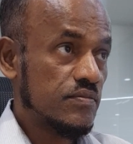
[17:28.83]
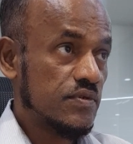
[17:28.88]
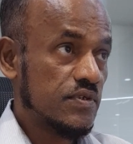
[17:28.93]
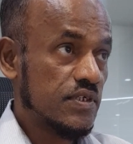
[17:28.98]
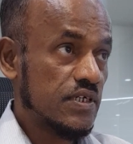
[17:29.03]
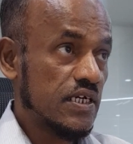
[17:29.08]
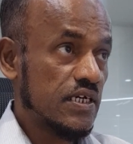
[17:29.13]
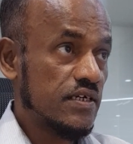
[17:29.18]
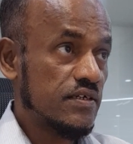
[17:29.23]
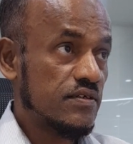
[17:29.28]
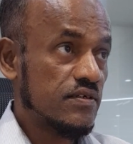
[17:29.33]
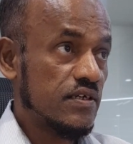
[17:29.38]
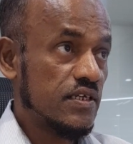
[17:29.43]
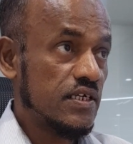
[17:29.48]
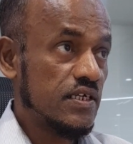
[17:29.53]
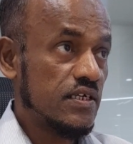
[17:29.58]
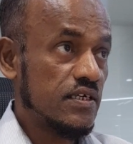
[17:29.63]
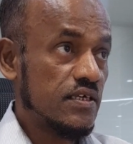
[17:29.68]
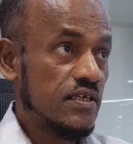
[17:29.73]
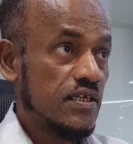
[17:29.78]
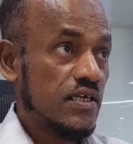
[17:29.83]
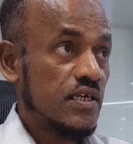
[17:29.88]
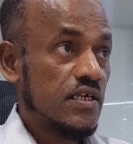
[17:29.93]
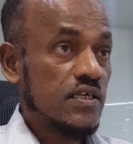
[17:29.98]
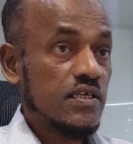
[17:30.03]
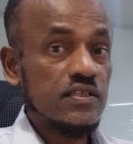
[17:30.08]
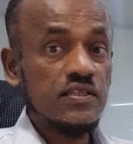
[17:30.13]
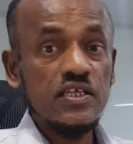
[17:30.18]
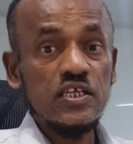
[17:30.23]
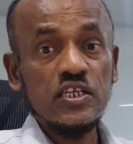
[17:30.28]
Currently,
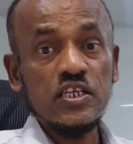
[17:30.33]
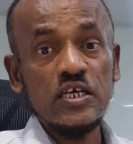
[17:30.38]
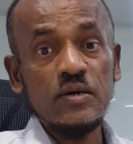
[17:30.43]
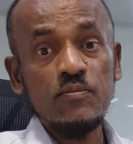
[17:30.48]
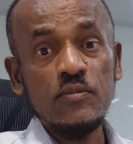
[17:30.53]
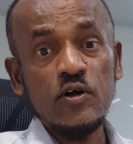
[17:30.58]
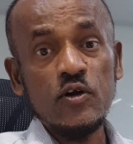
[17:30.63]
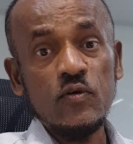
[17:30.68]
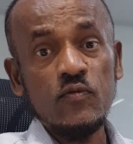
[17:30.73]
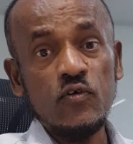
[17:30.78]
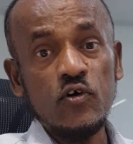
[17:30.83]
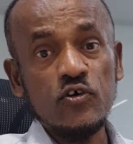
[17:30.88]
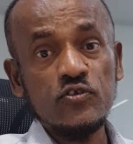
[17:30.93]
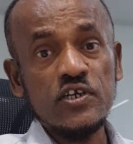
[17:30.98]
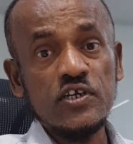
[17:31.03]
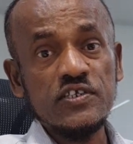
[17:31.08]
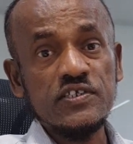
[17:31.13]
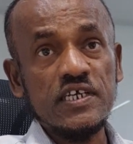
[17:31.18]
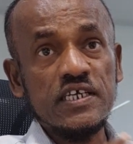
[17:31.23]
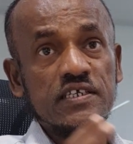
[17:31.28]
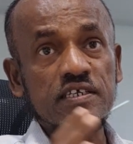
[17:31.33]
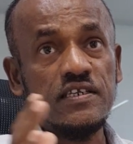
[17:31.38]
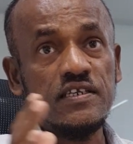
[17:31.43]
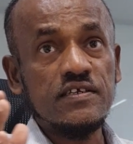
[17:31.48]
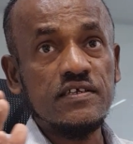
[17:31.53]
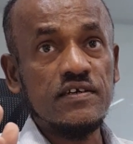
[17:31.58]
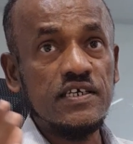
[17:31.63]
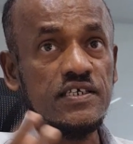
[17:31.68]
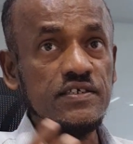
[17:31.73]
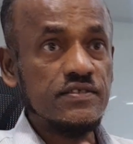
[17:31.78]
the number of authors has
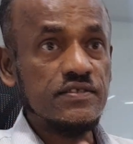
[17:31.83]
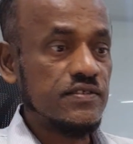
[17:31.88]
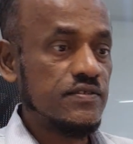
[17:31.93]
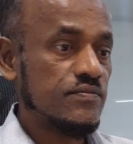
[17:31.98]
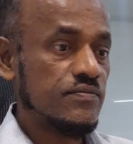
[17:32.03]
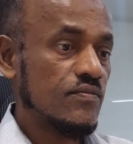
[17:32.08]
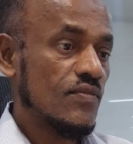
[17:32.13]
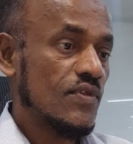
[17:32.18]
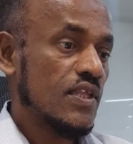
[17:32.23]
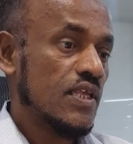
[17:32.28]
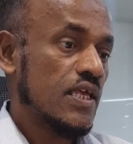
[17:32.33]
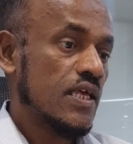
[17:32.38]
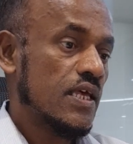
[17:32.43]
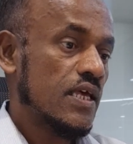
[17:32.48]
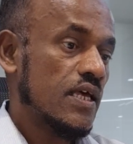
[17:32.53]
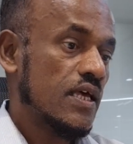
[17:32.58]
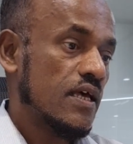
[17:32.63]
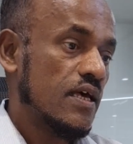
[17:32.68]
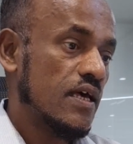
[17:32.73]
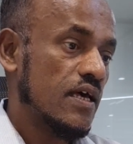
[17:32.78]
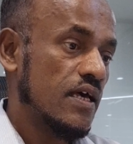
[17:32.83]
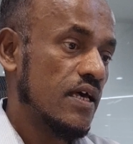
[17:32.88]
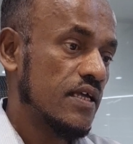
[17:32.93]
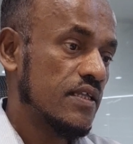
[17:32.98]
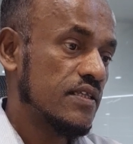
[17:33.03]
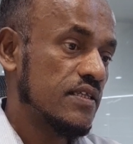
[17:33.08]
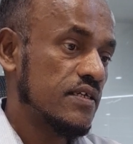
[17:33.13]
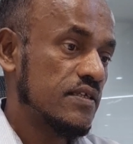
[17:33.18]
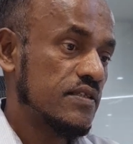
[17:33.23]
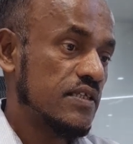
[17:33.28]
increased.
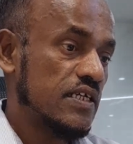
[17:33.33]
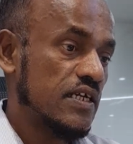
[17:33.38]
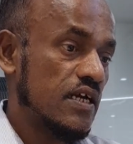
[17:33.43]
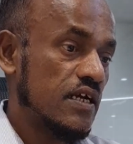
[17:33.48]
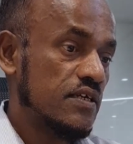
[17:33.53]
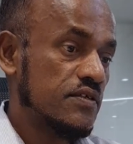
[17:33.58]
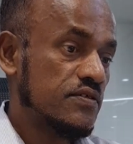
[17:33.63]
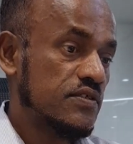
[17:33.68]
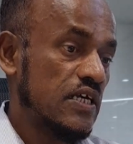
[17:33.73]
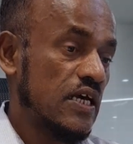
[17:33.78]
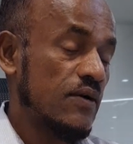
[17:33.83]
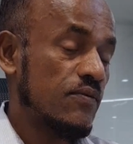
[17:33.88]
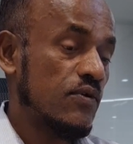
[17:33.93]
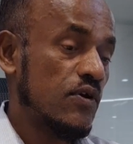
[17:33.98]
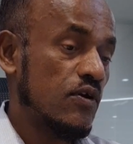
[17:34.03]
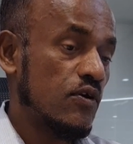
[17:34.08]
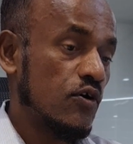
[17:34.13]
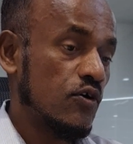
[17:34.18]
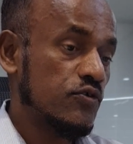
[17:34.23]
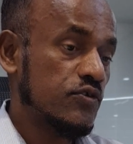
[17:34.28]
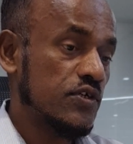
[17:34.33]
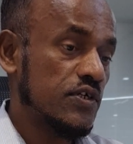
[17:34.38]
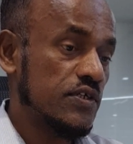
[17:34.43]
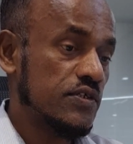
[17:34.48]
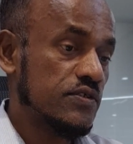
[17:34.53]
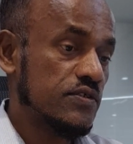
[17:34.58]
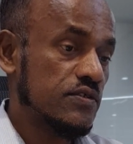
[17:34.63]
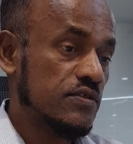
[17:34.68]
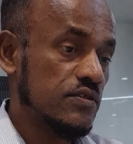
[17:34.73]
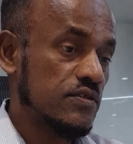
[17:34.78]
There are several
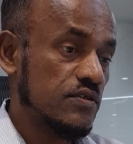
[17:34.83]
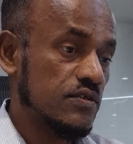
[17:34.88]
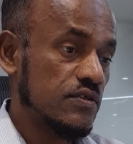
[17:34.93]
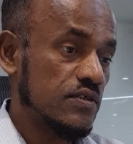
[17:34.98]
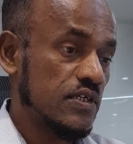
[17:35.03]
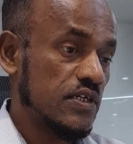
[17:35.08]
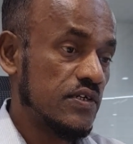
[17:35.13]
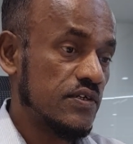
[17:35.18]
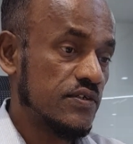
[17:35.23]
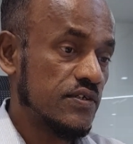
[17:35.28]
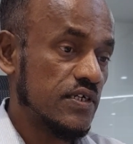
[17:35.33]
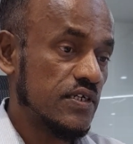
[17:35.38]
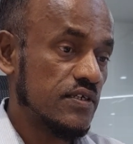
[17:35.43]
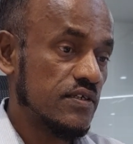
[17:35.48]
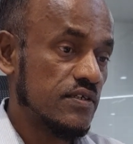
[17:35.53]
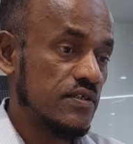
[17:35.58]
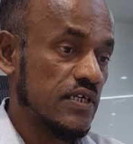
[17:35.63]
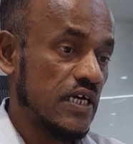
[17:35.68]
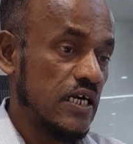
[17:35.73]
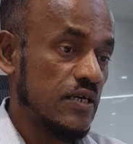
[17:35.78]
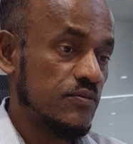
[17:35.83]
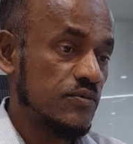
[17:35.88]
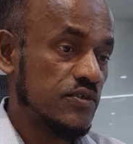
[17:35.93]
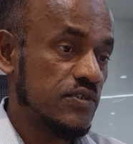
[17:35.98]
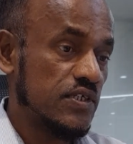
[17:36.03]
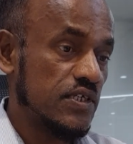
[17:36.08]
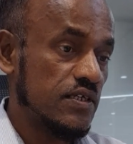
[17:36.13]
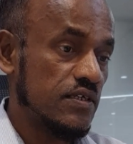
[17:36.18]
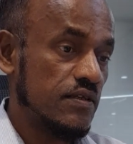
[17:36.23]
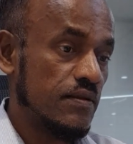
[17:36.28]
authors in recent times
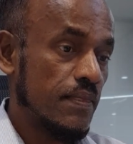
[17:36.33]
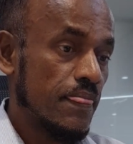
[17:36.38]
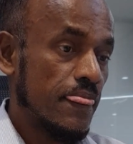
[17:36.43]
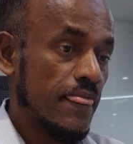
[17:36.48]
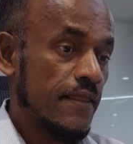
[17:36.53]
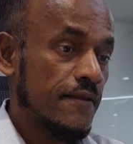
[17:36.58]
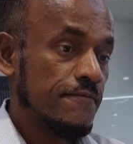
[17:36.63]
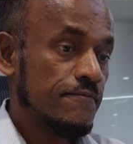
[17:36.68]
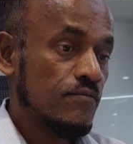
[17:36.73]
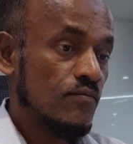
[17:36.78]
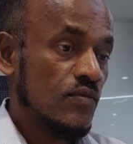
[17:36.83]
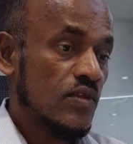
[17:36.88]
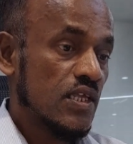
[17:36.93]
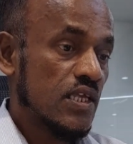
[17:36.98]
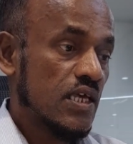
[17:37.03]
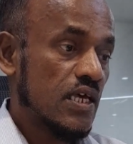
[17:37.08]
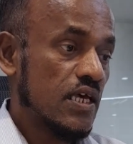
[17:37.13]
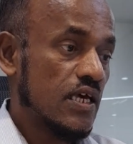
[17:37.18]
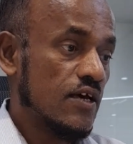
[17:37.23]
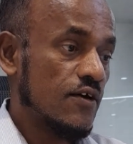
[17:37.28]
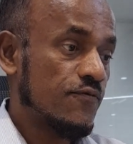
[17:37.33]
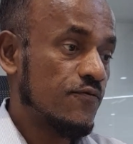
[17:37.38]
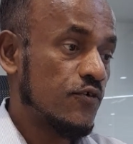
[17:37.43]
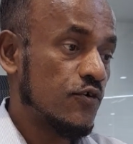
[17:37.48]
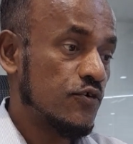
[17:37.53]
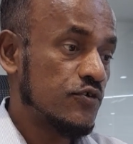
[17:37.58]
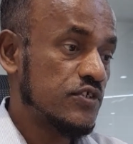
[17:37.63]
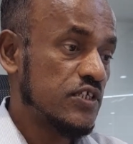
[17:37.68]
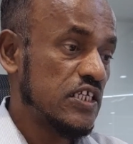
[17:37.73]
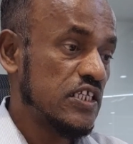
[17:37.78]
seen
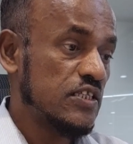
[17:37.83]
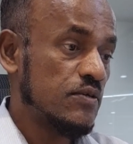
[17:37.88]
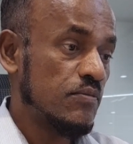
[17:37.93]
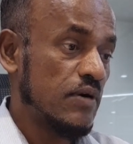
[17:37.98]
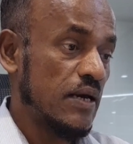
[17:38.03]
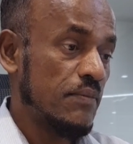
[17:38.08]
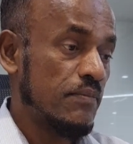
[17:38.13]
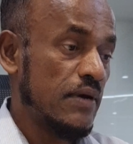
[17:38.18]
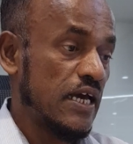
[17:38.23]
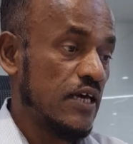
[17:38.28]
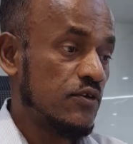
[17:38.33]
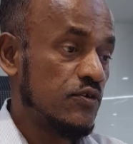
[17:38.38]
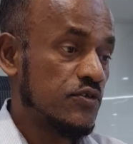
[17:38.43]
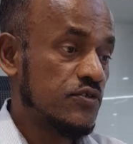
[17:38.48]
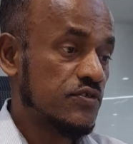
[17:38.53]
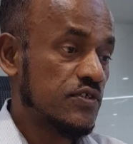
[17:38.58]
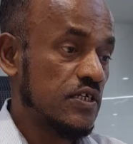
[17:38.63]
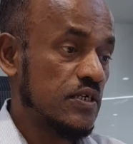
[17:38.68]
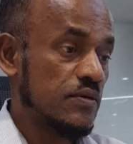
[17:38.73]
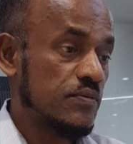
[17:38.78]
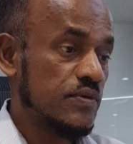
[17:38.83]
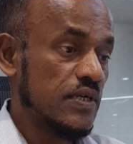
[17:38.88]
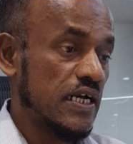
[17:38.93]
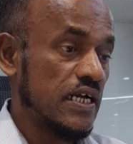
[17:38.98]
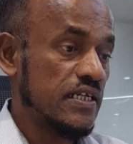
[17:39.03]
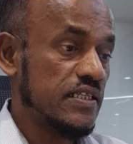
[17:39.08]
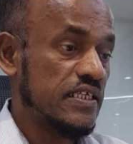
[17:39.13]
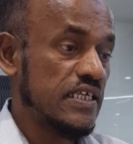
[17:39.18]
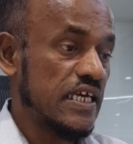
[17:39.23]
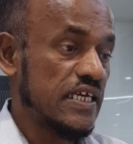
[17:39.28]
forging the manuscript
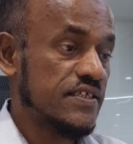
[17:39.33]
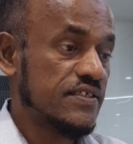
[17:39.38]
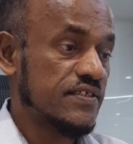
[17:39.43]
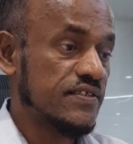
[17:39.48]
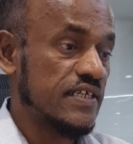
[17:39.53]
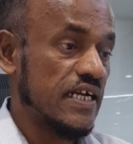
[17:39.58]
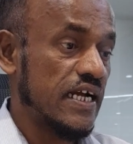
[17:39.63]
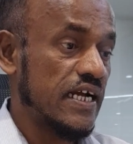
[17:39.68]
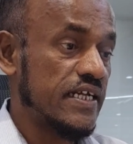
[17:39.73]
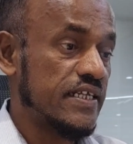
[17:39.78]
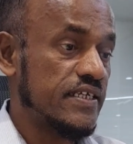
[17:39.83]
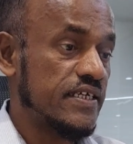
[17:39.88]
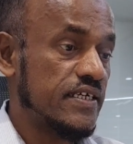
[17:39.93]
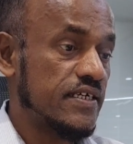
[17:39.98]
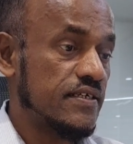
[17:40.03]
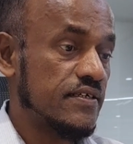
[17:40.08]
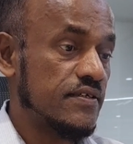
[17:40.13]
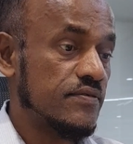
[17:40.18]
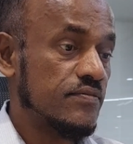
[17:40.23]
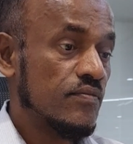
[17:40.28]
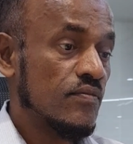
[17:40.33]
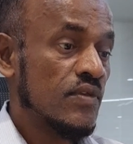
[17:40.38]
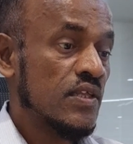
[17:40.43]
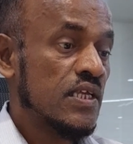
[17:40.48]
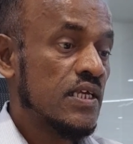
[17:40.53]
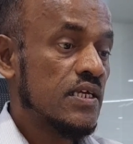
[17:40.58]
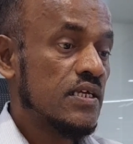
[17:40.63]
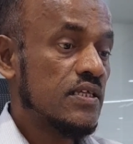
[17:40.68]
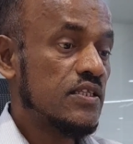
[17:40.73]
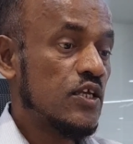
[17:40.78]
and the extending
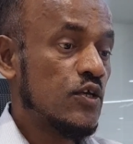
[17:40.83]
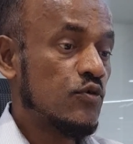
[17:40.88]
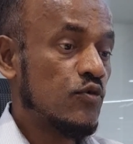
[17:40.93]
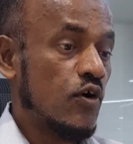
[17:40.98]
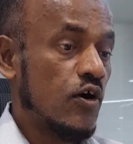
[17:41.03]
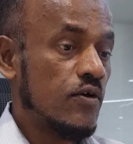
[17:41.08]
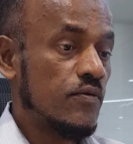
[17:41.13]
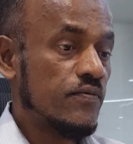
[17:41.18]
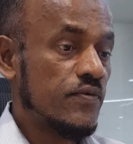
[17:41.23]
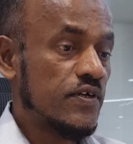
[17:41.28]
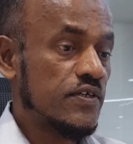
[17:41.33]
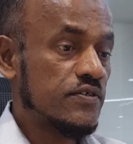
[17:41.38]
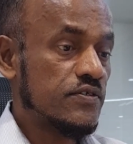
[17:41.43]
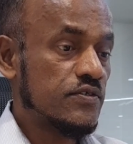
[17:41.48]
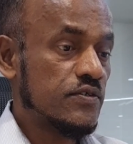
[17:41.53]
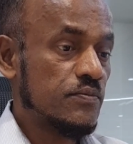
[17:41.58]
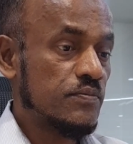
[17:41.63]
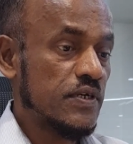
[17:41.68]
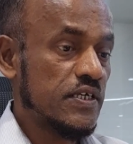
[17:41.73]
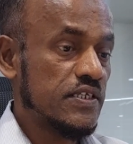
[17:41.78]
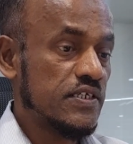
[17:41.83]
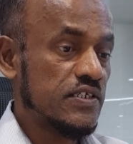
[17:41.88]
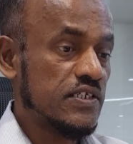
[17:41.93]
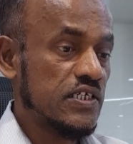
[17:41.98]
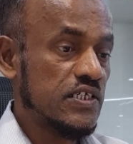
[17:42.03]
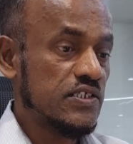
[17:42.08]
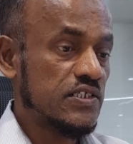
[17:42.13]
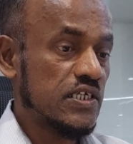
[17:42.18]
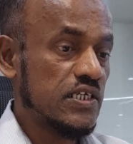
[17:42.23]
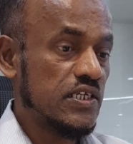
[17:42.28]
the conference
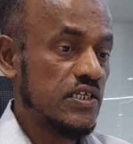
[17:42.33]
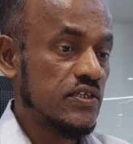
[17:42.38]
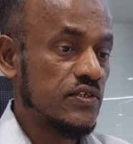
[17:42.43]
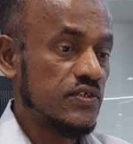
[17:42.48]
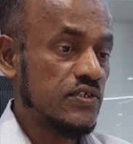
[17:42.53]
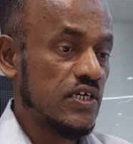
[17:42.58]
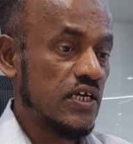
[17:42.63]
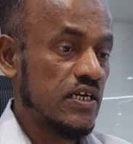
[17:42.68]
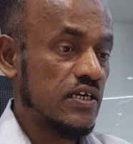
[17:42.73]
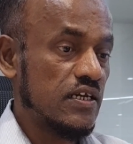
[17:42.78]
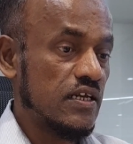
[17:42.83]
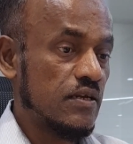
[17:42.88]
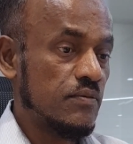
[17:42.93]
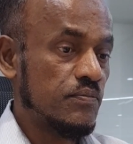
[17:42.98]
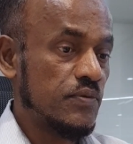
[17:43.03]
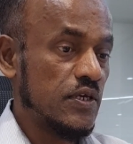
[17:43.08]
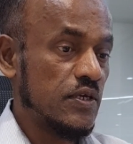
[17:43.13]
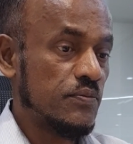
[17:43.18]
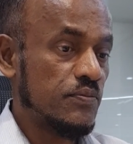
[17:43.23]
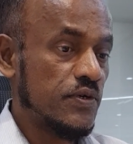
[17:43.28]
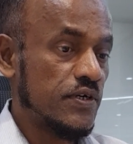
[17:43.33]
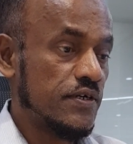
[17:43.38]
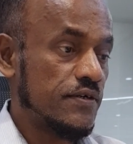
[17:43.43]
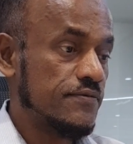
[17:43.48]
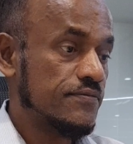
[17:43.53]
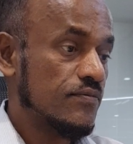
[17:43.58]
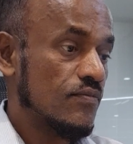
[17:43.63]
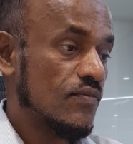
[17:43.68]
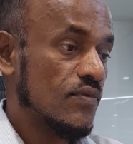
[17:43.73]
presentation in journal paper.